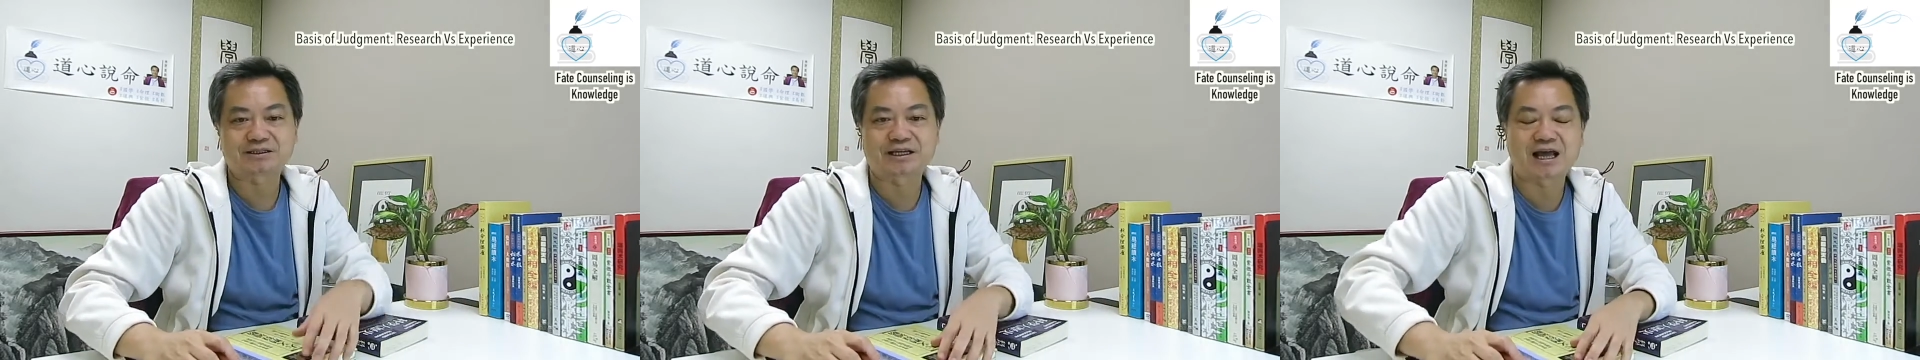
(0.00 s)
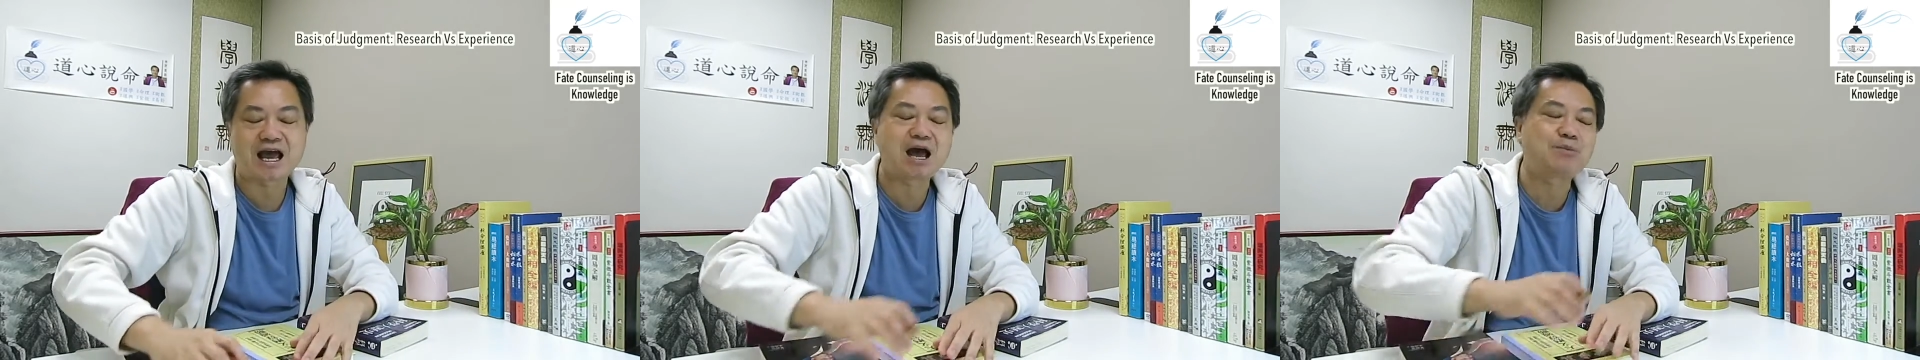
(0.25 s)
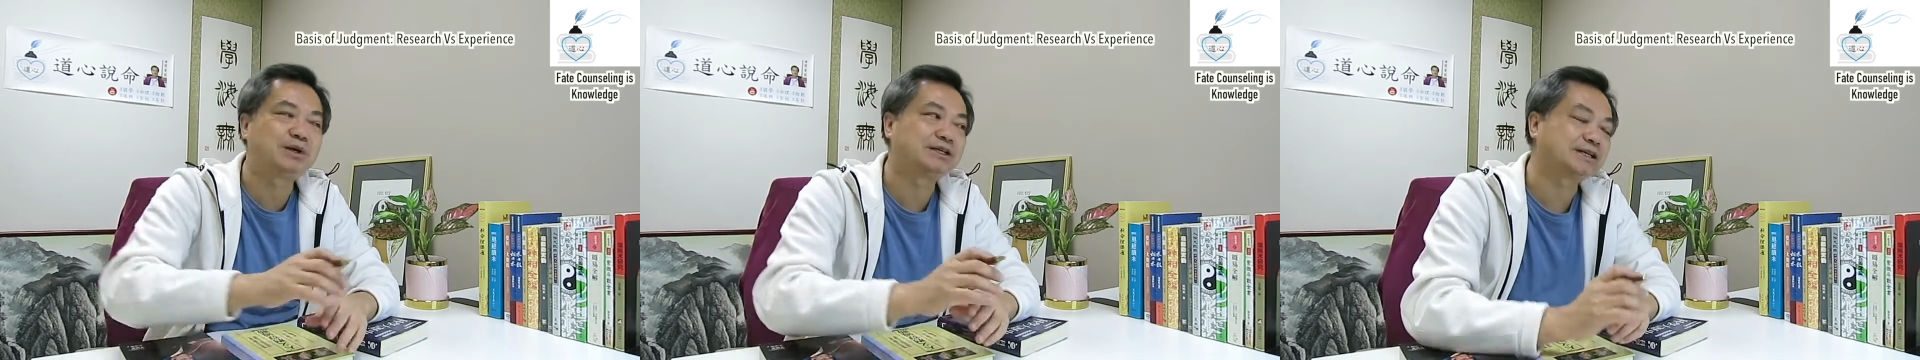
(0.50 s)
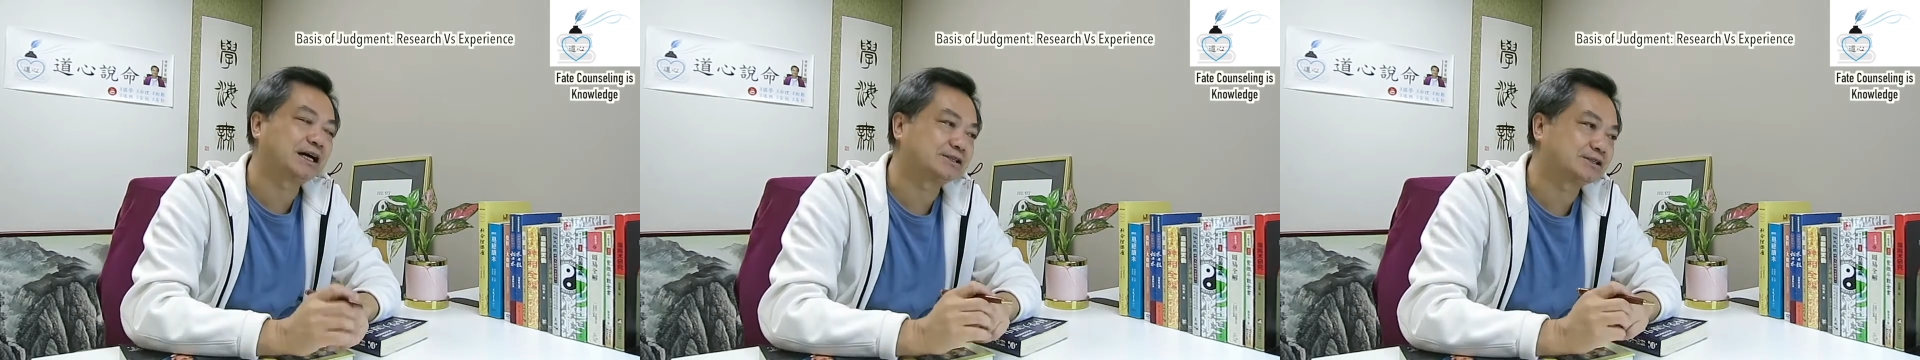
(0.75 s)
they
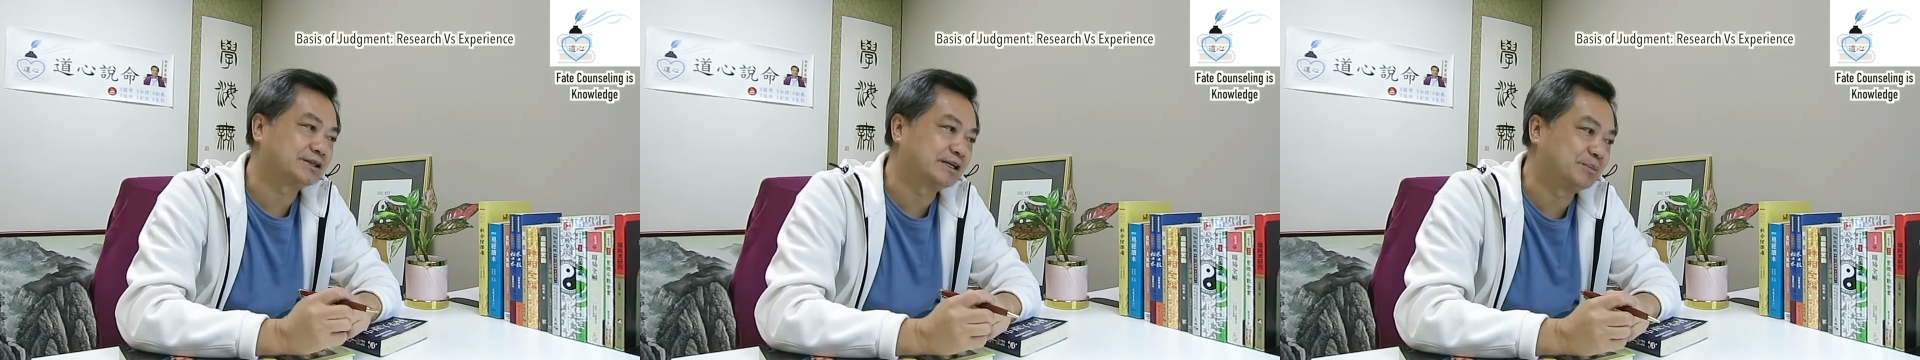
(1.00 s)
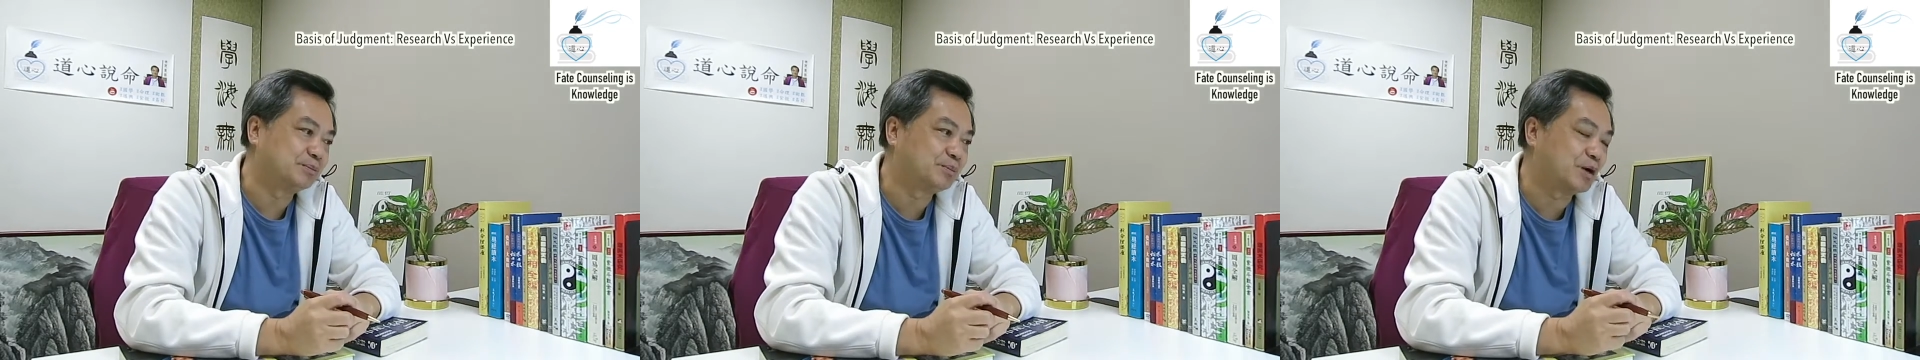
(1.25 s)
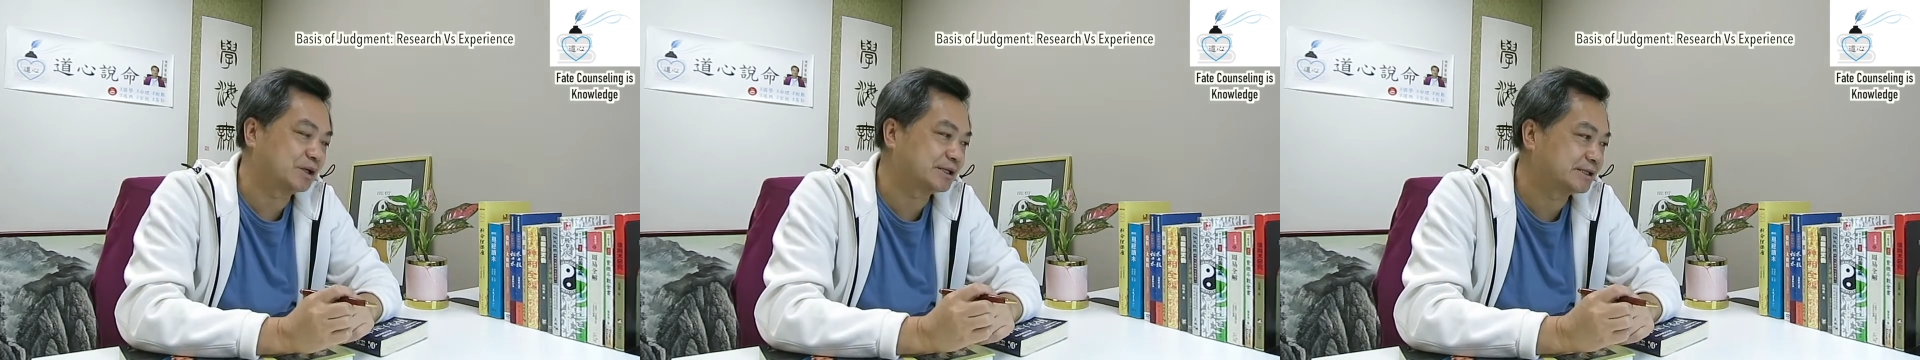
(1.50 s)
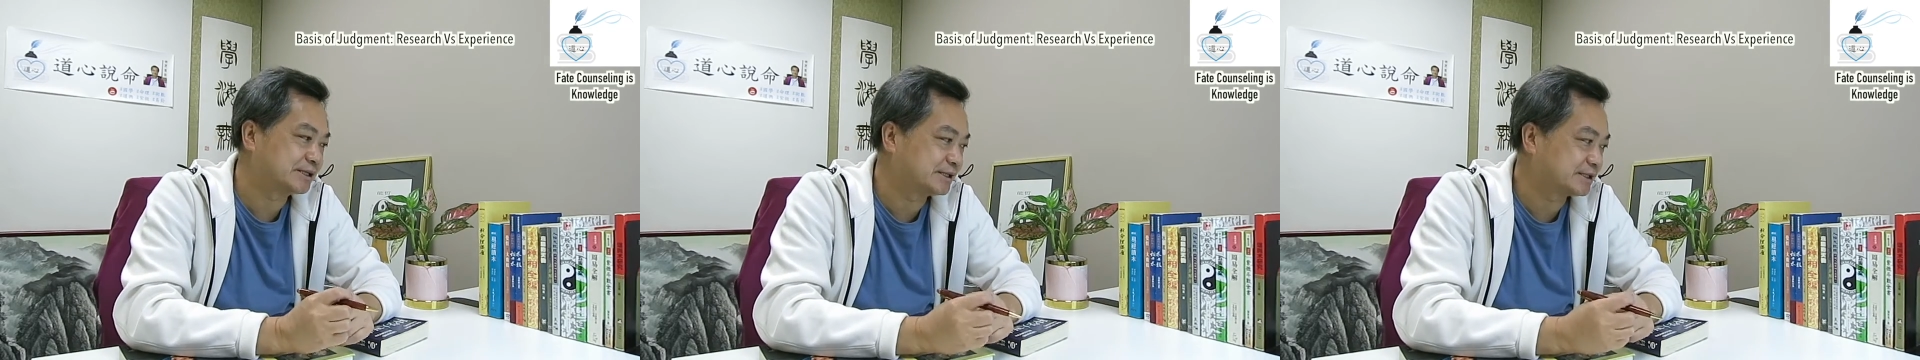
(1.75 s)
emphasize on the
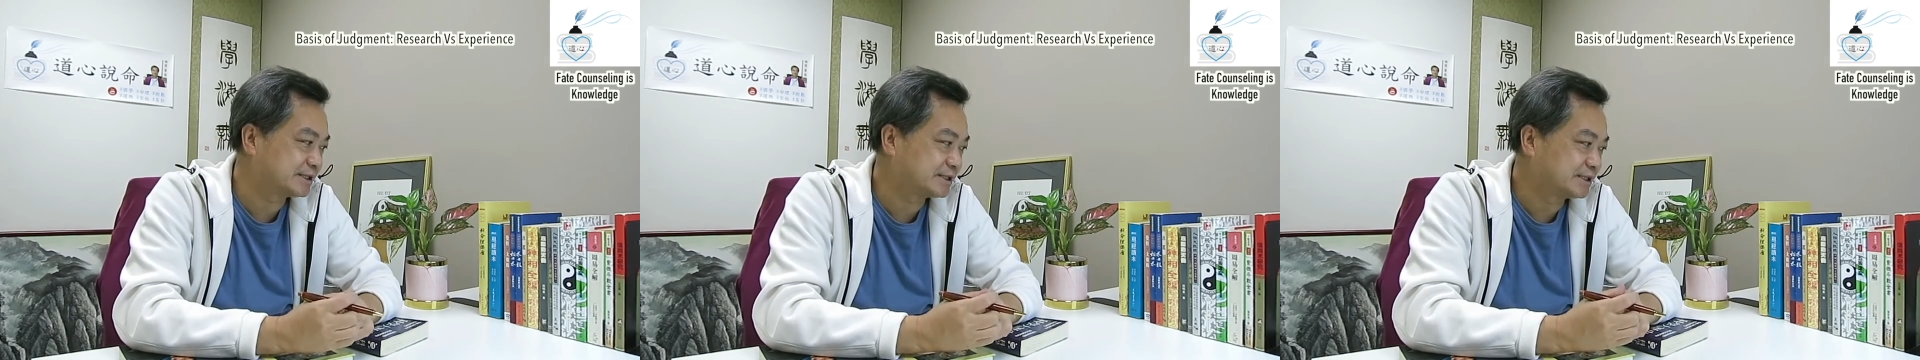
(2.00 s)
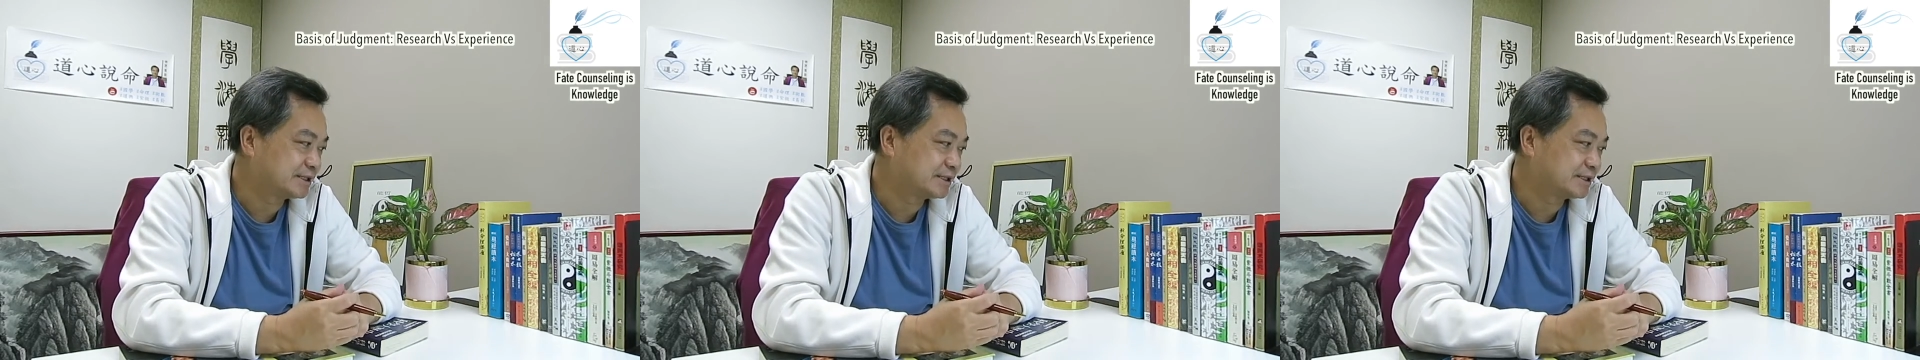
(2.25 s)
importance